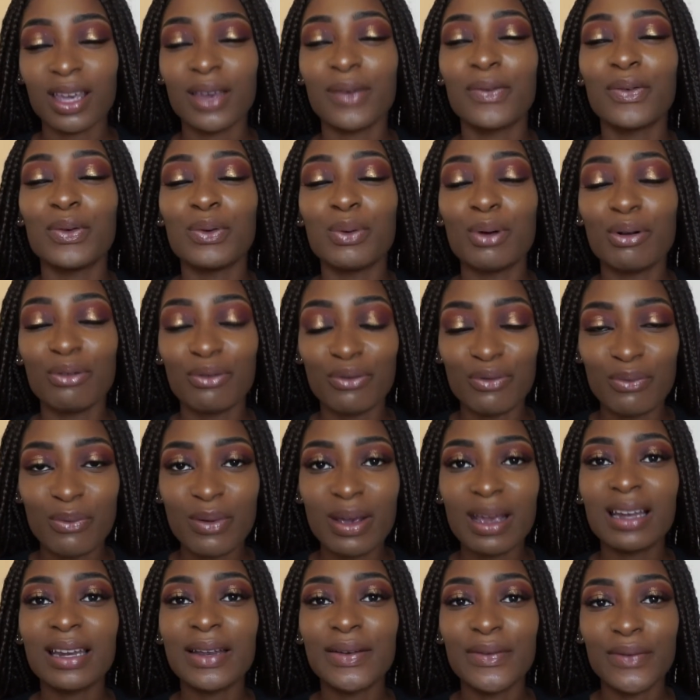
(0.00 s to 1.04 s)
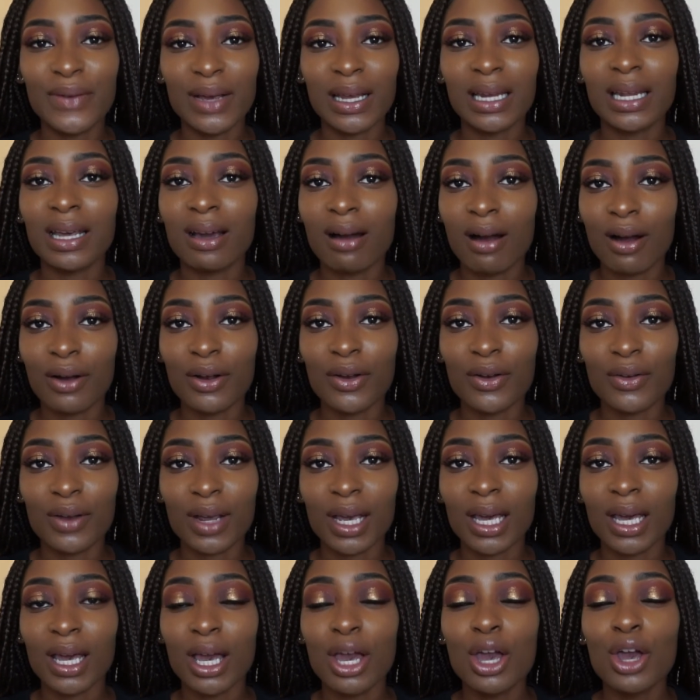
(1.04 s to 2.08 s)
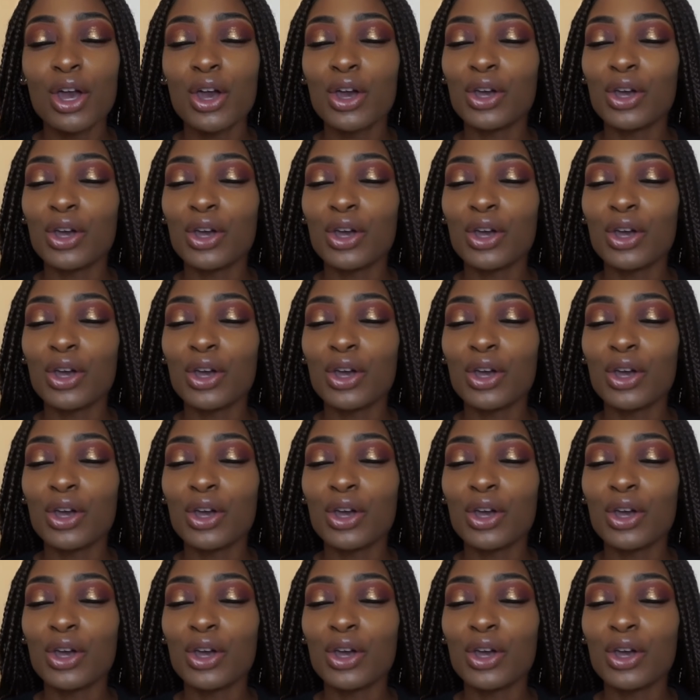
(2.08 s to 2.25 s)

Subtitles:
if you were really, really hungry,